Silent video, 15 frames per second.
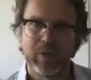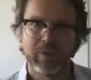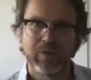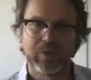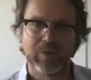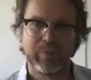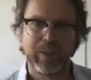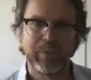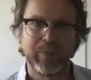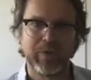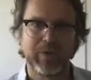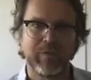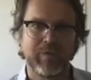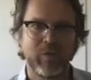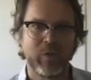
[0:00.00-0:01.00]
to people
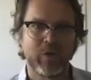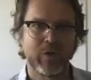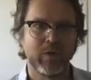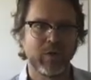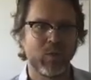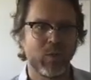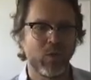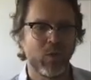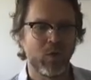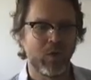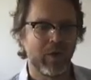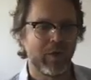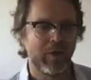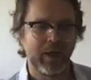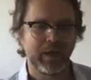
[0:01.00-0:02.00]
that fought in the war,
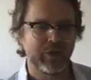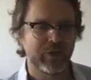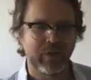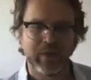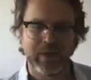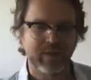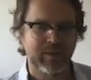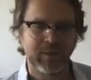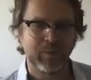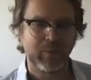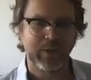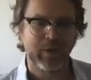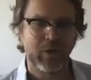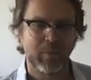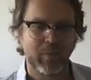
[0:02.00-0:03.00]
and they're
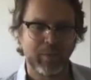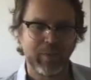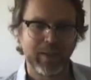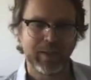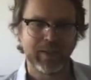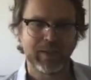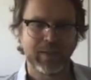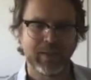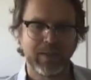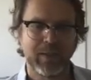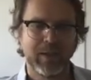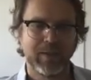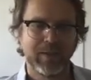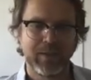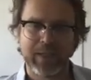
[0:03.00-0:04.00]
simply not prepared
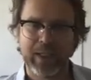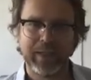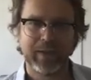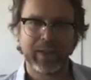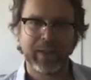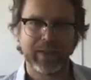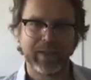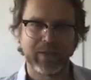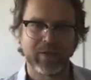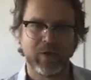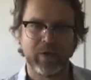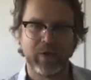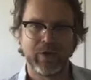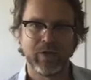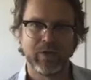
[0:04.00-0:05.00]
to take that dishonor.